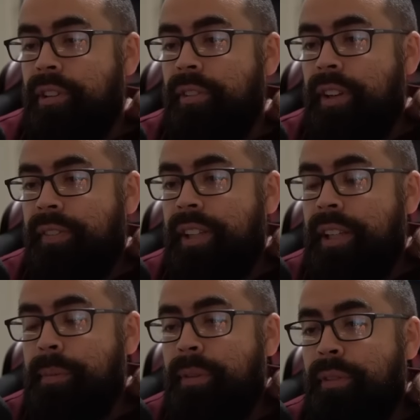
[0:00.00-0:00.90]
definitely
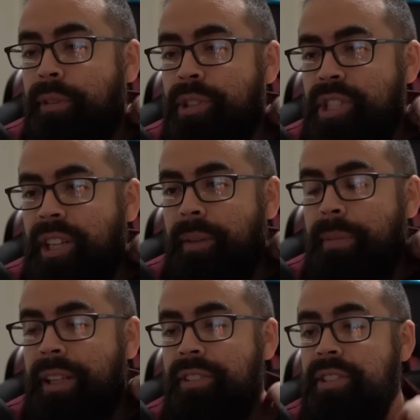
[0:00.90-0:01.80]
hit me the first time,
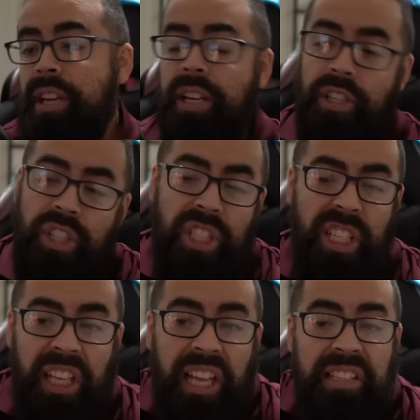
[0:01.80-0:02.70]
because just
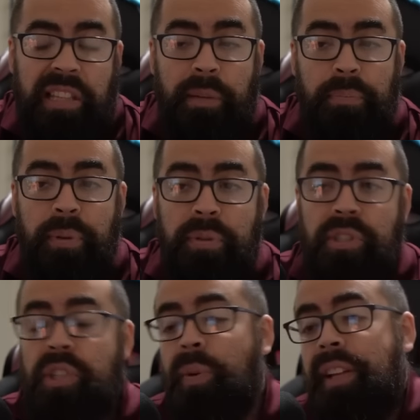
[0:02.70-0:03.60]
in case they
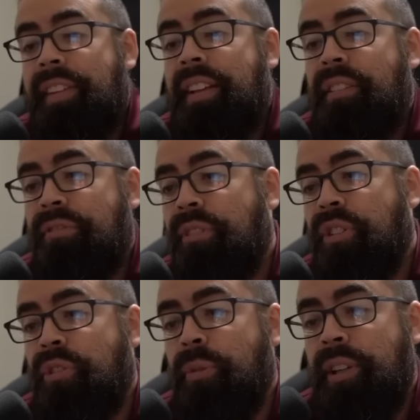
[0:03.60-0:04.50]
boost, you want to take the
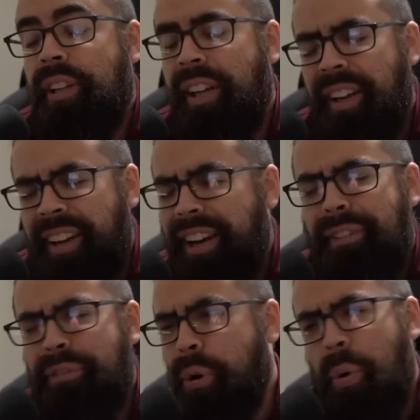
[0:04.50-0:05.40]
first one. And
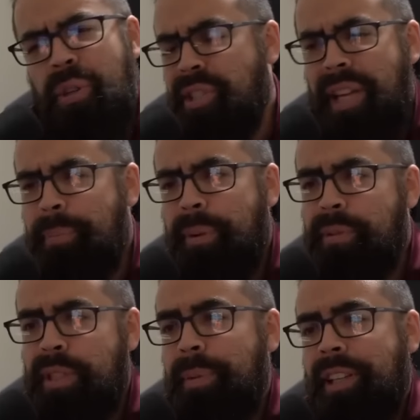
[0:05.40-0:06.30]
of course they
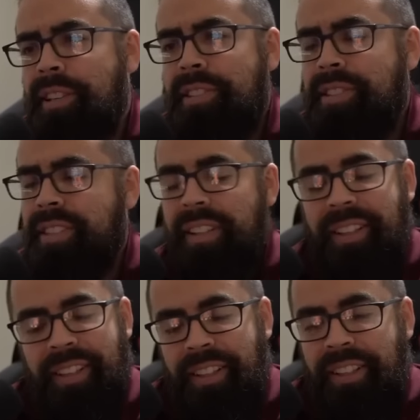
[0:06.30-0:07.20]
boost because,
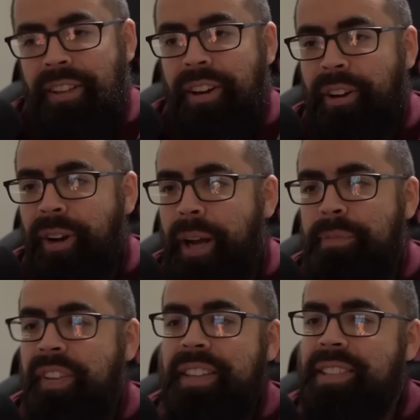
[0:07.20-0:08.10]
I'm
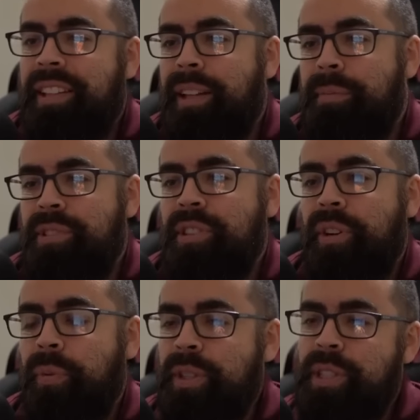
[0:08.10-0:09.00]
facing them,
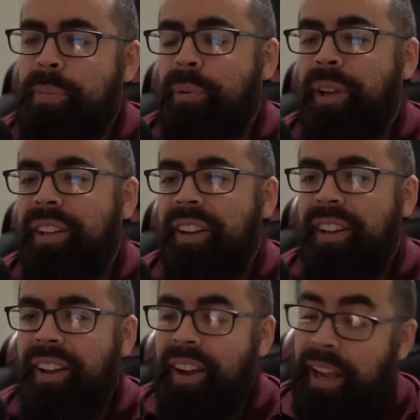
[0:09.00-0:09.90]
so what's the point?
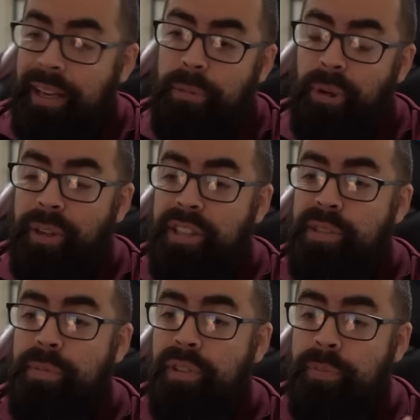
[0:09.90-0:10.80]
I end up throwing
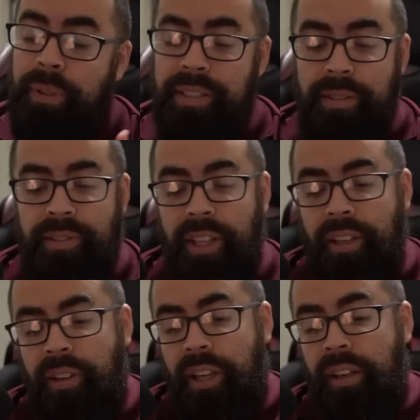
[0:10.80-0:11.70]
this move because I was like,
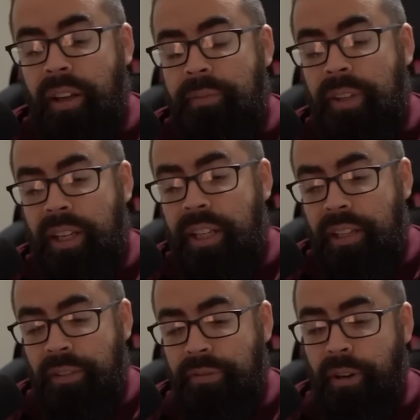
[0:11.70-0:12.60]
okay, I'm not going to
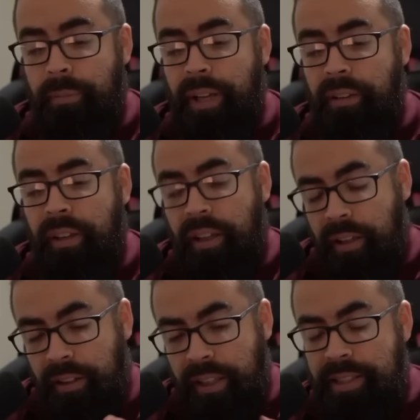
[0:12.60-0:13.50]
get the farm down.
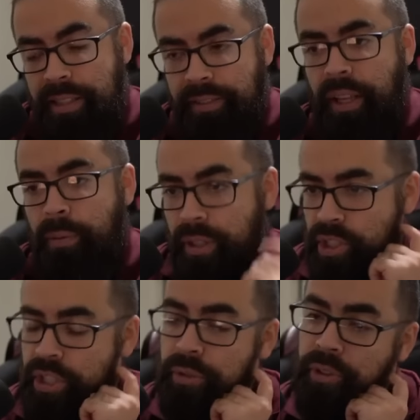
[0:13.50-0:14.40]
Let's see if they want to
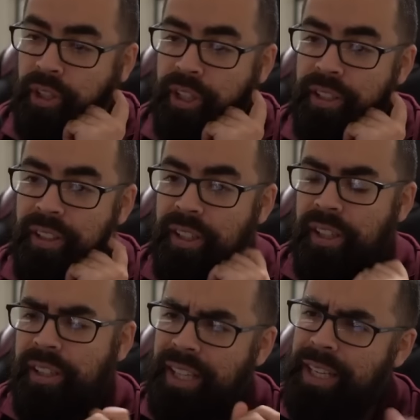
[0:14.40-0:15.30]
shield or not.
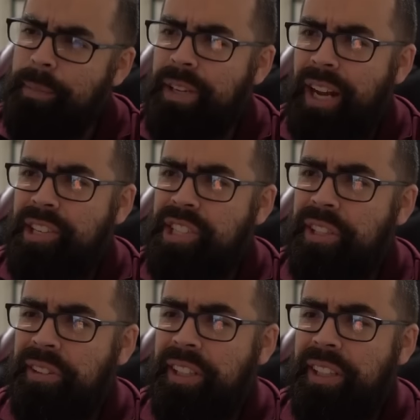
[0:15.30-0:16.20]
They end up not
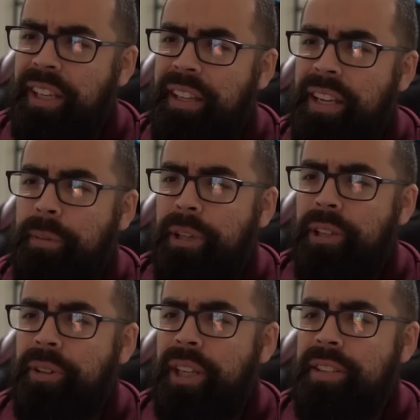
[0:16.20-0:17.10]
shielding, and then I'm like,
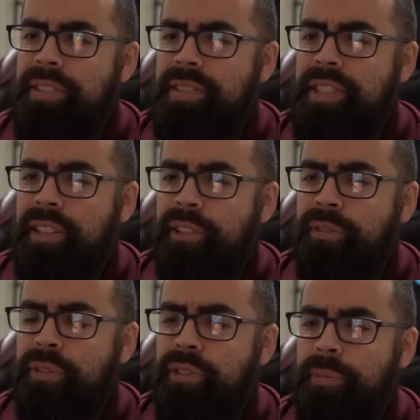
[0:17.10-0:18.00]
okay, it's a Steelix
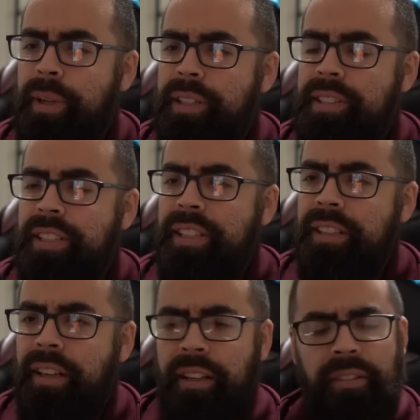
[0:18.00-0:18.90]
versus my DD. I have